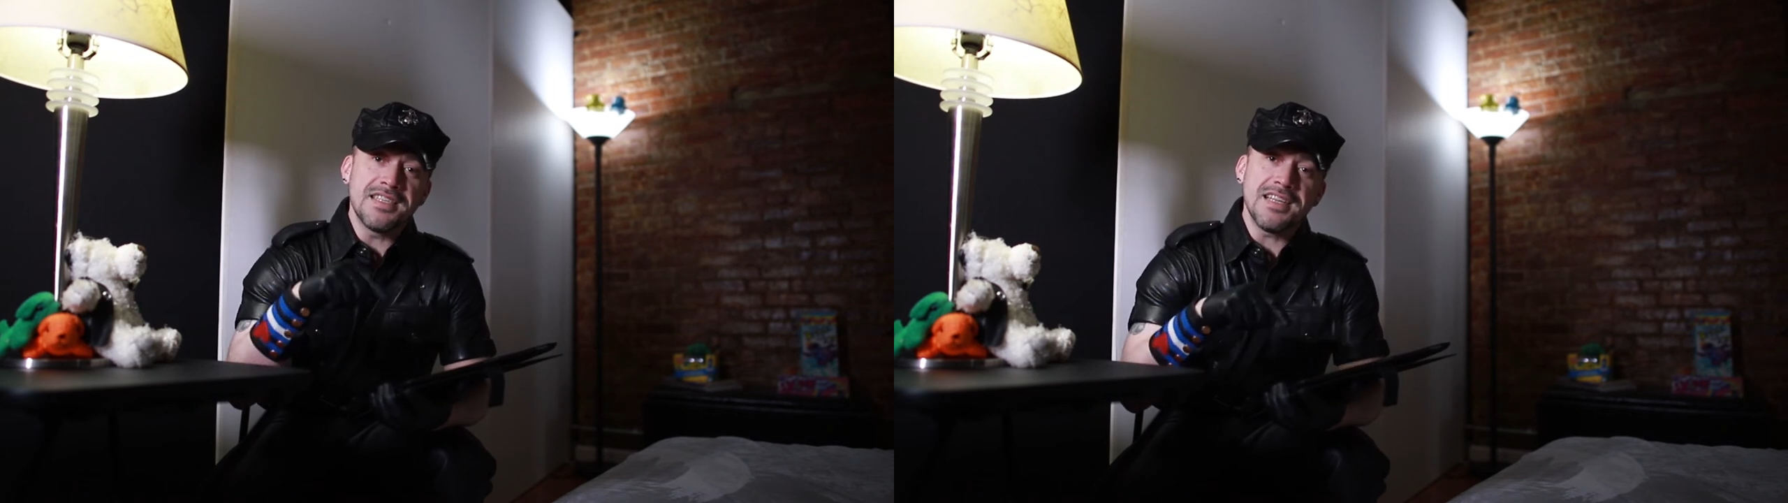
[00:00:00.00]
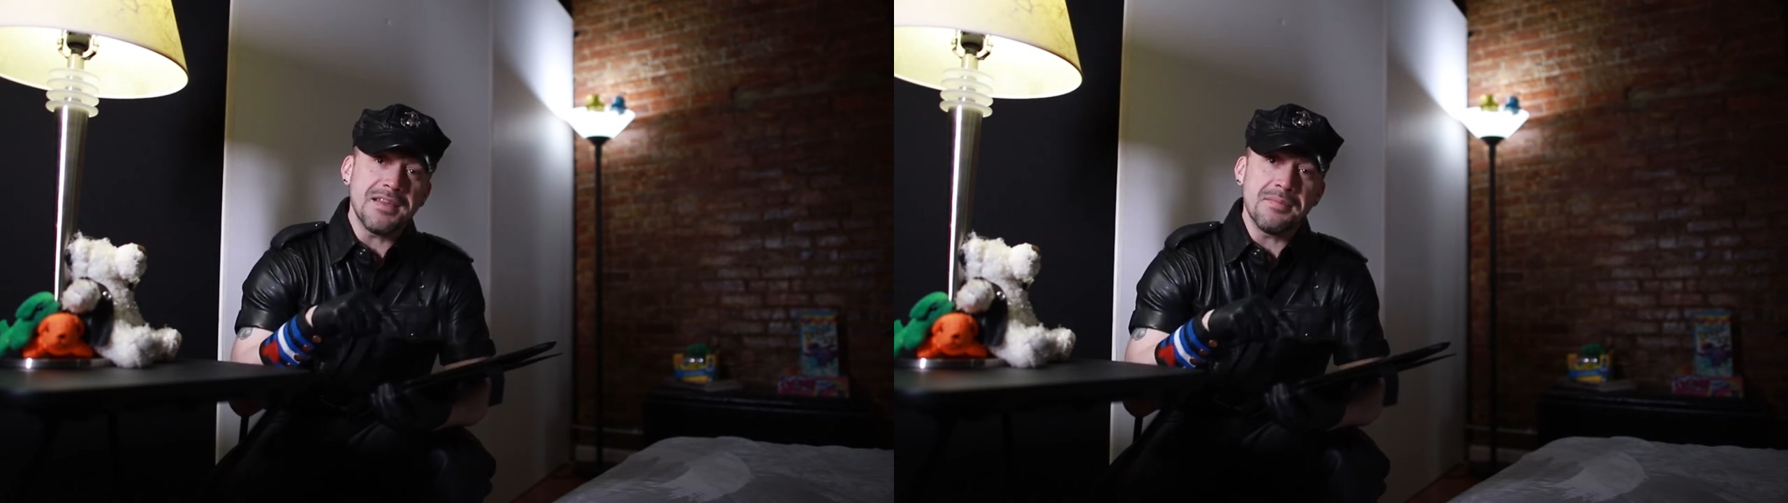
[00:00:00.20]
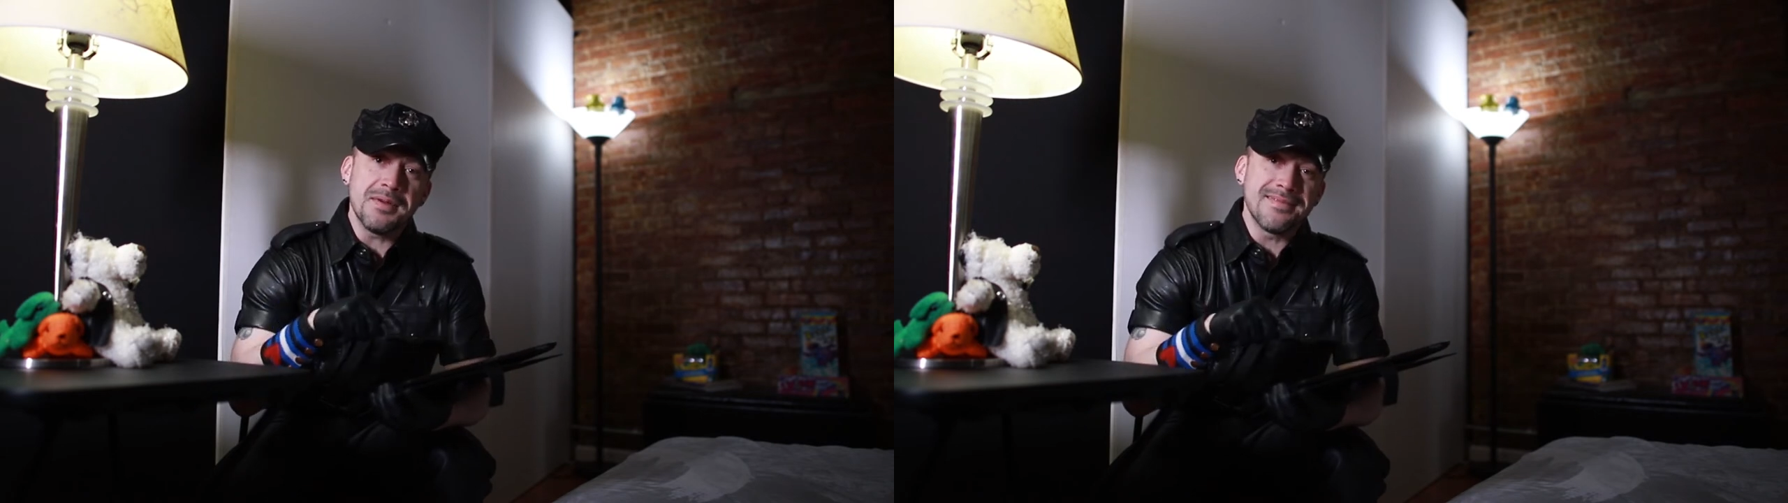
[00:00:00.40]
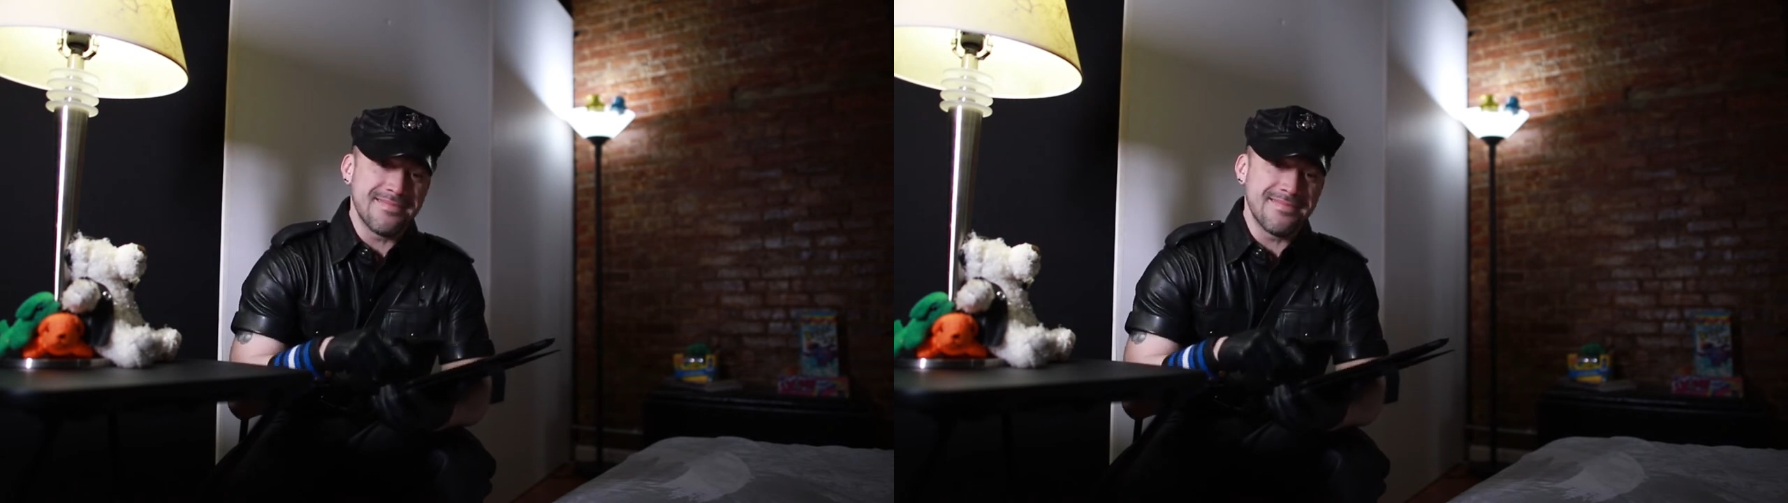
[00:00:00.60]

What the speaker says: sleep.